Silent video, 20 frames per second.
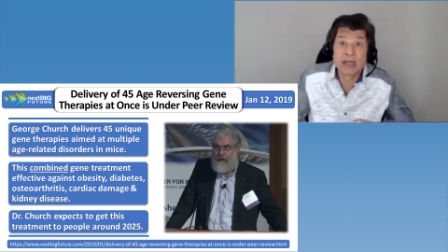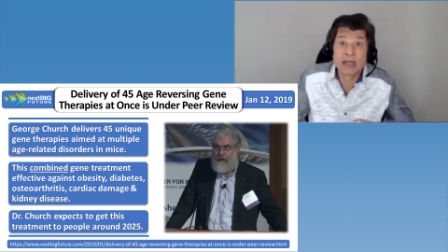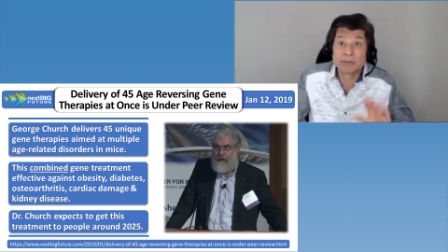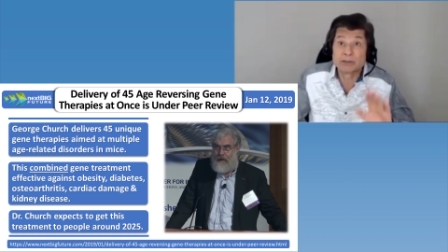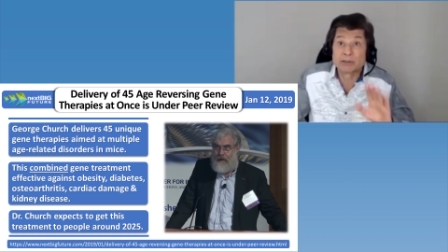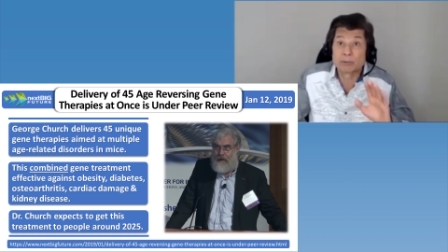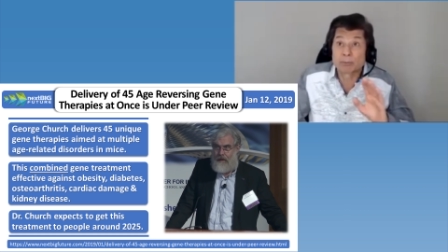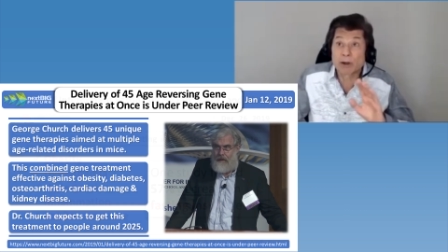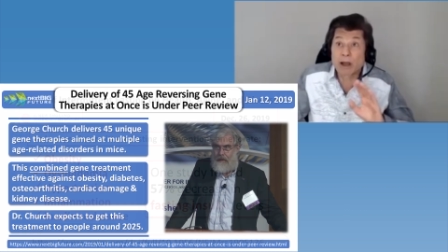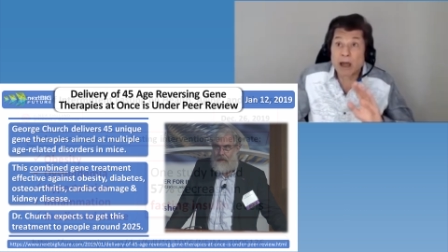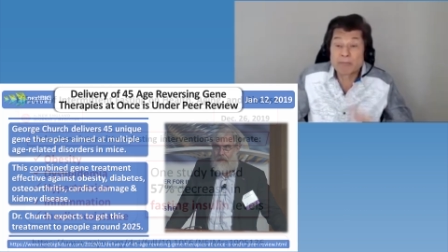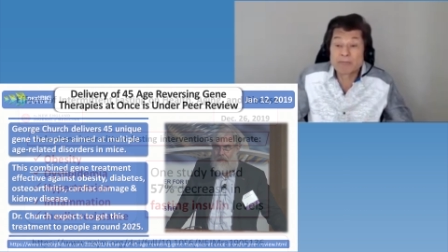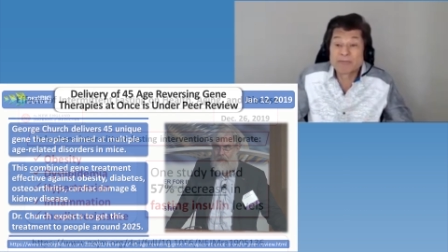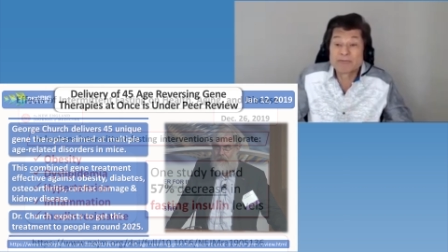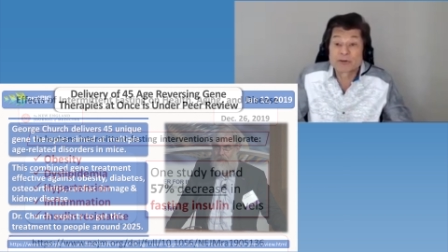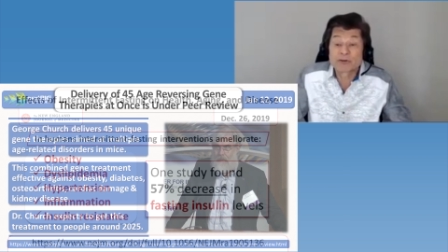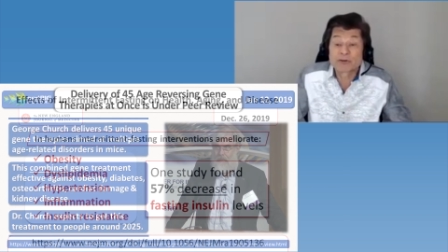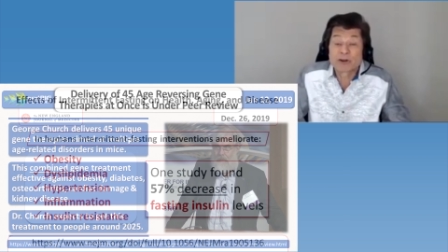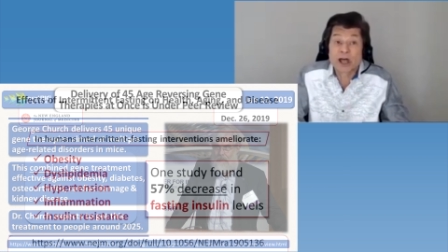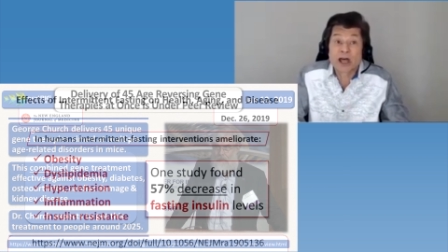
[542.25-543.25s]
But the problem
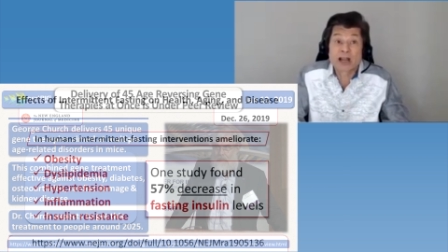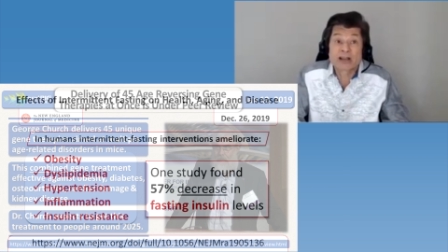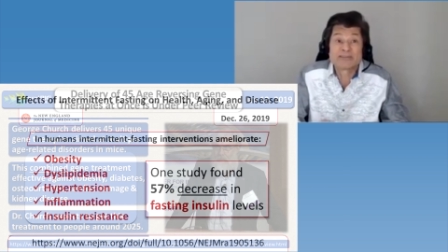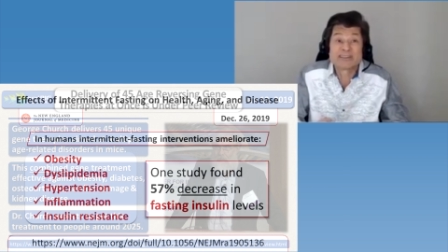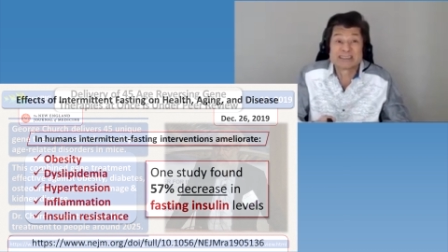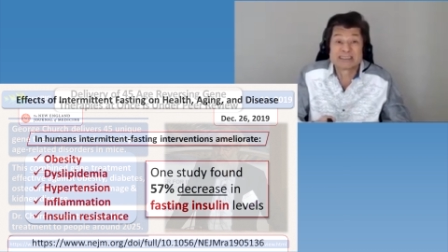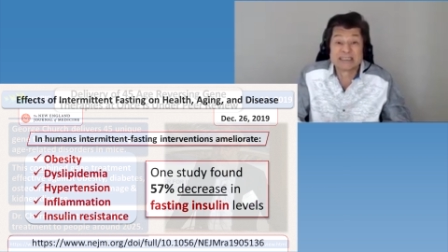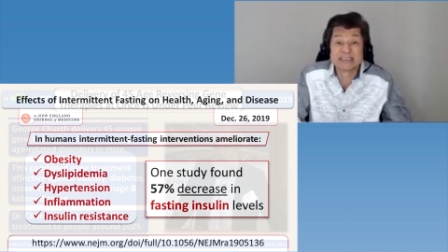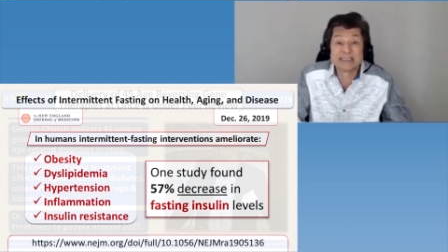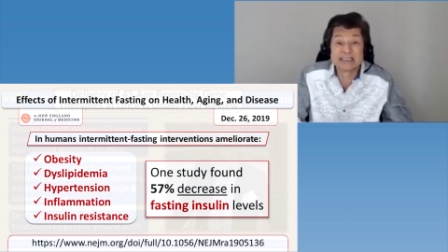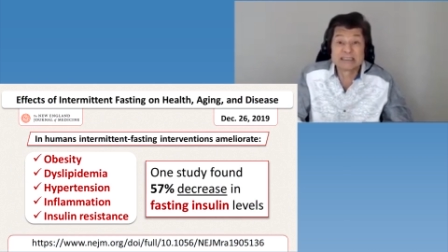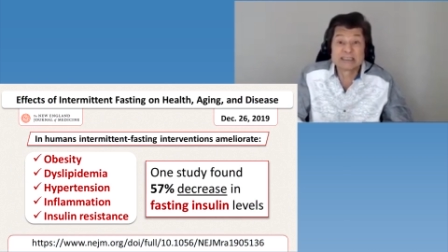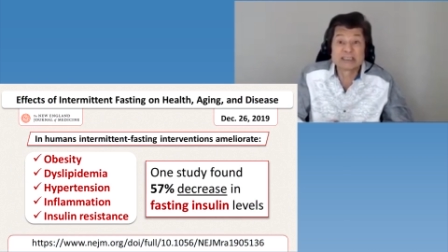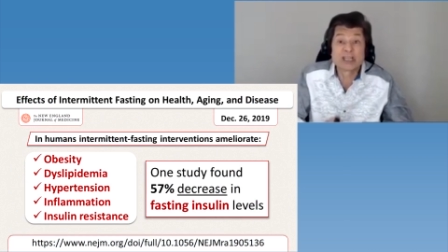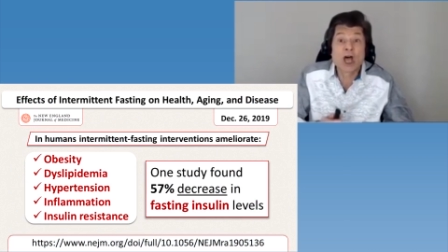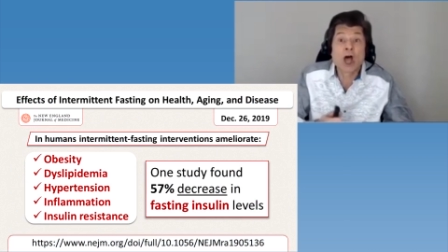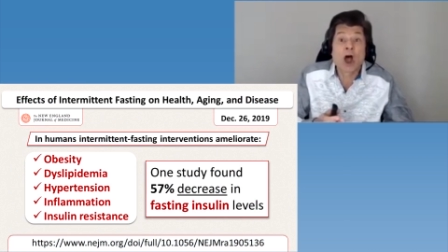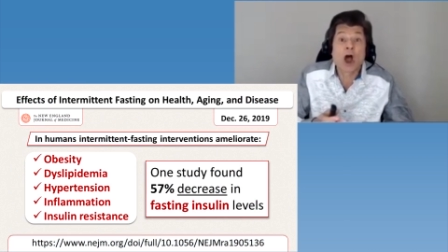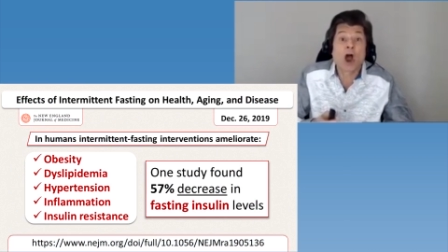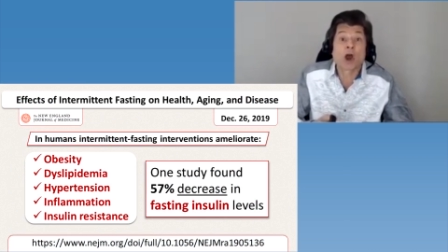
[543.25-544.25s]
for a lot of us is,
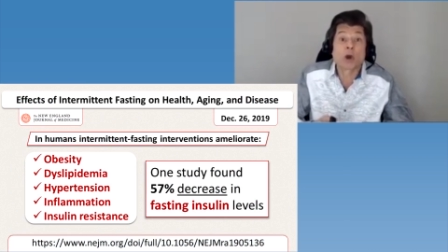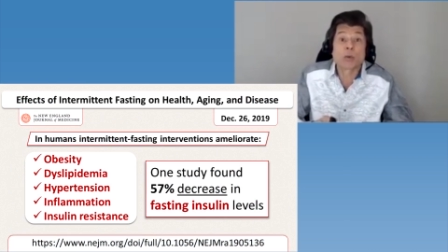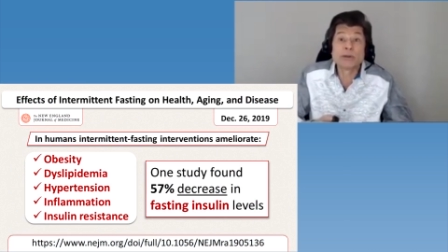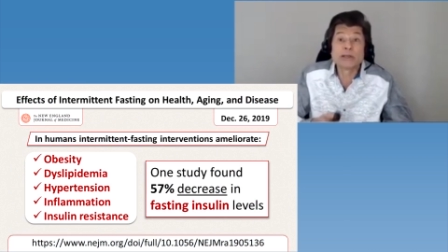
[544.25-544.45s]
are we